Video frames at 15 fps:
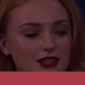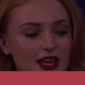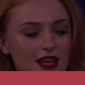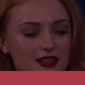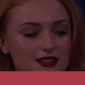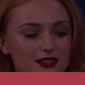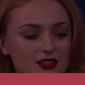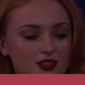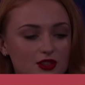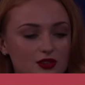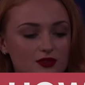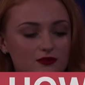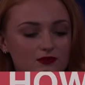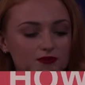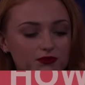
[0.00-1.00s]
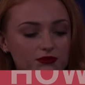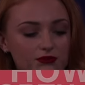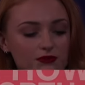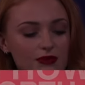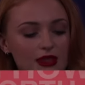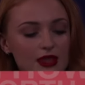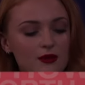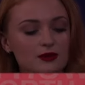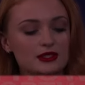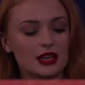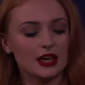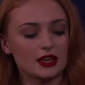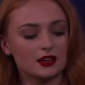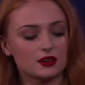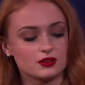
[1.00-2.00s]
Of course, it's not that Sophie doesn't know
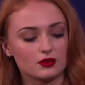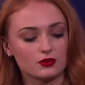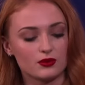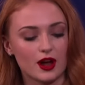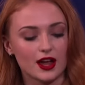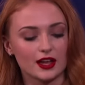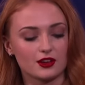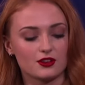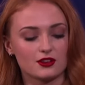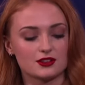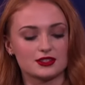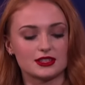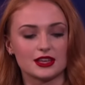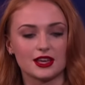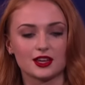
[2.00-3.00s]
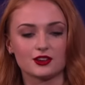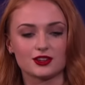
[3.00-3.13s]
what to say every time she's asked a